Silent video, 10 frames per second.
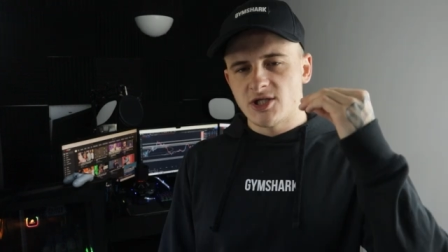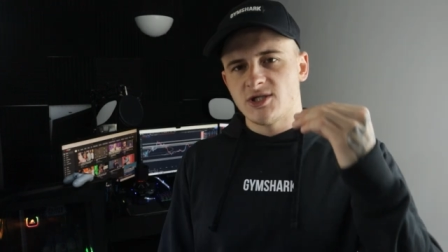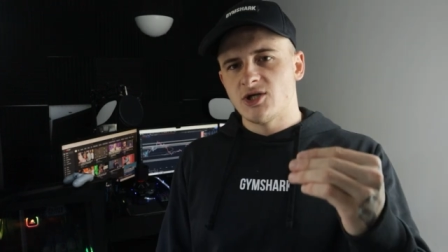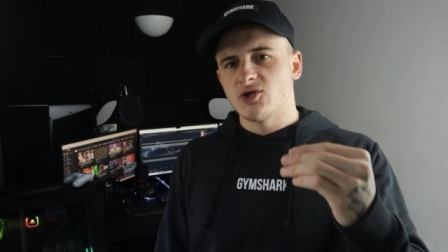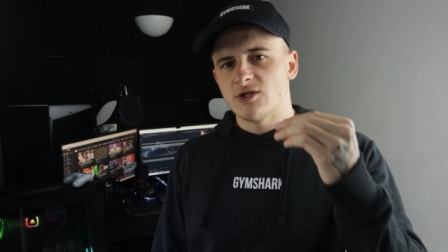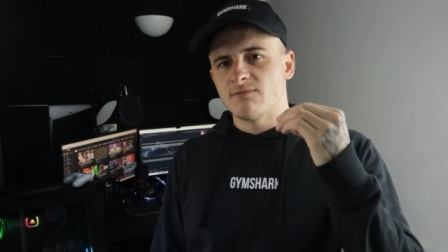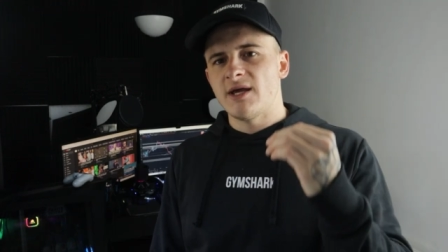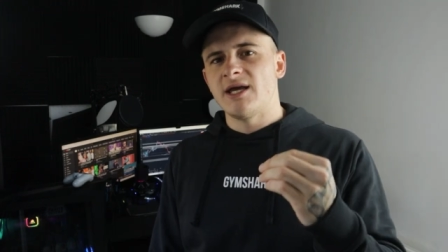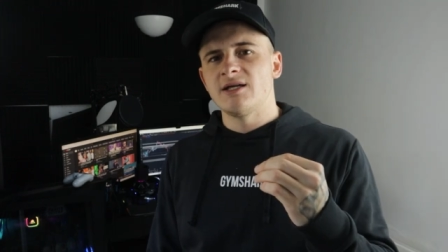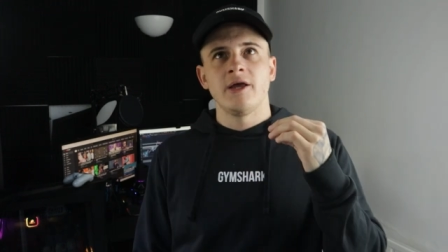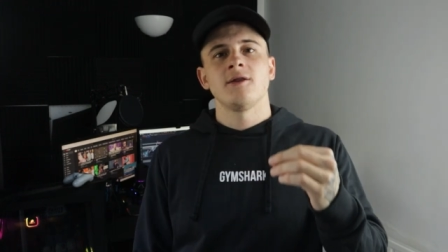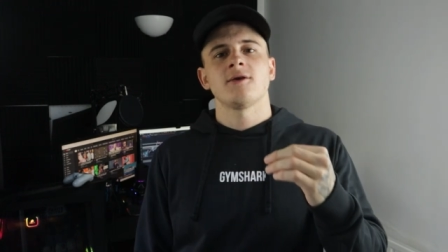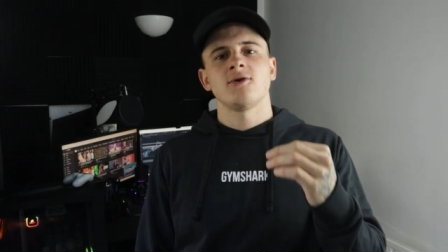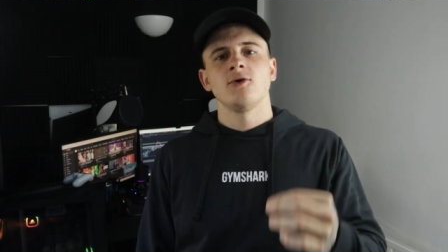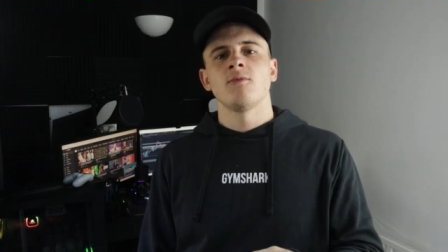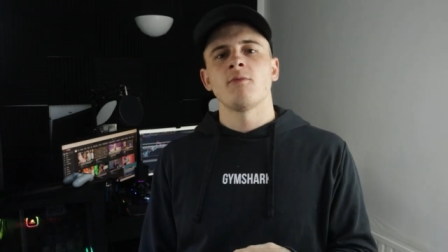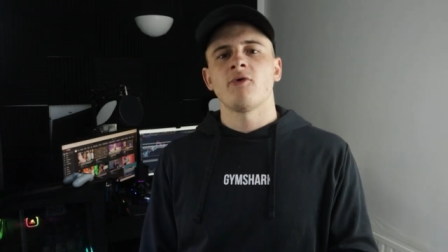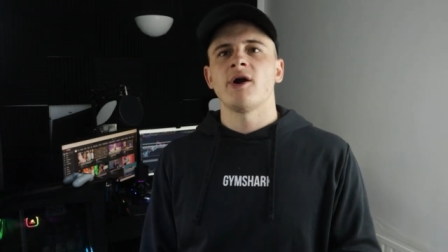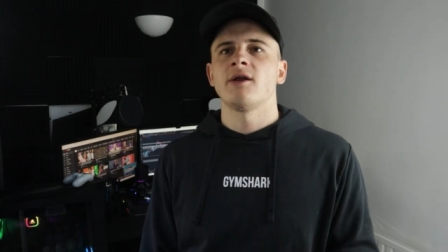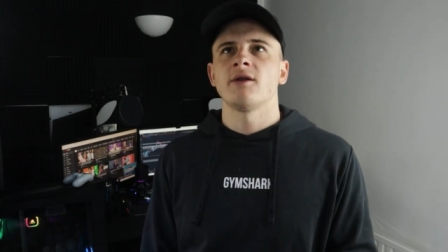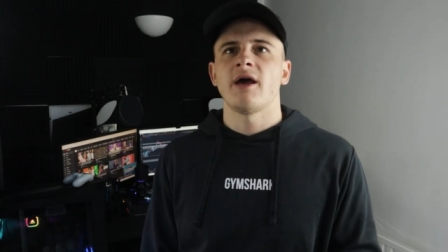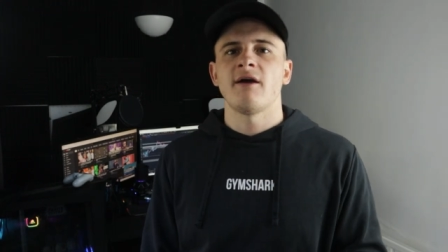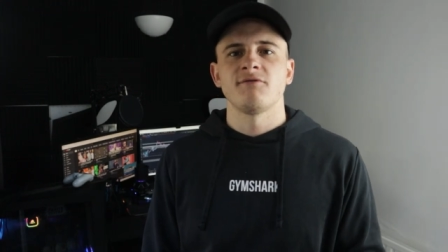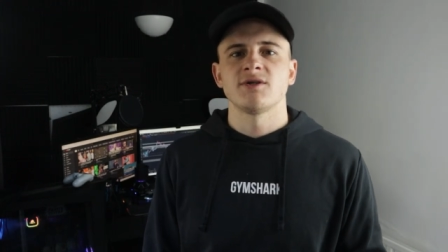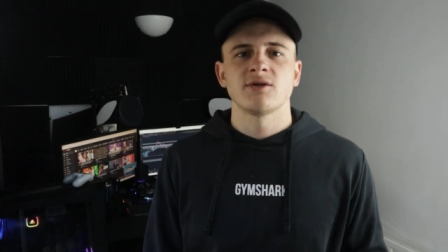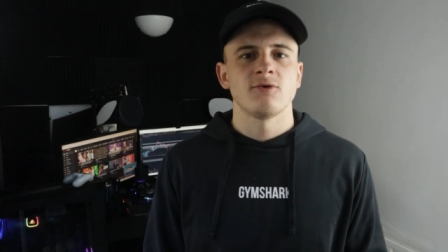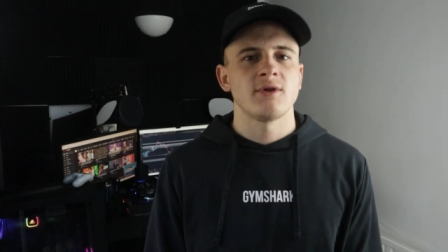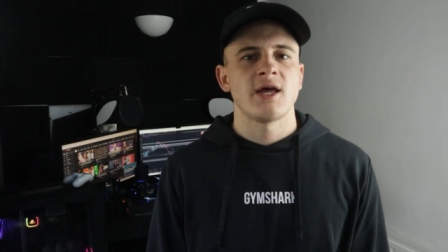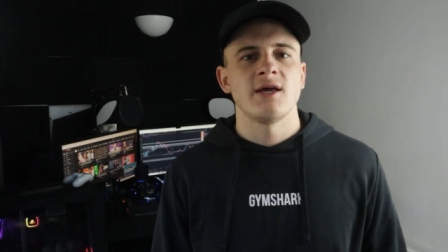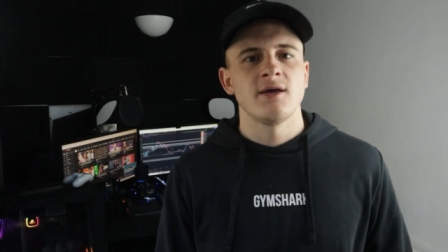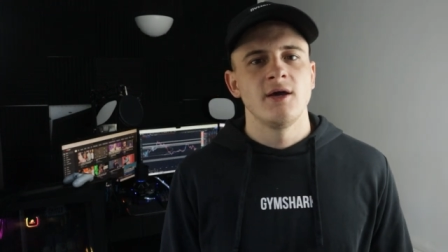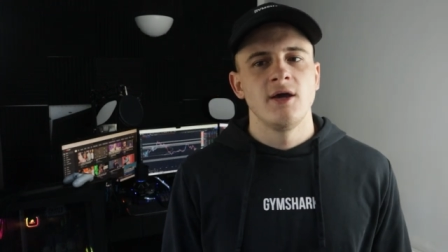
decisions made in the human brain every single day.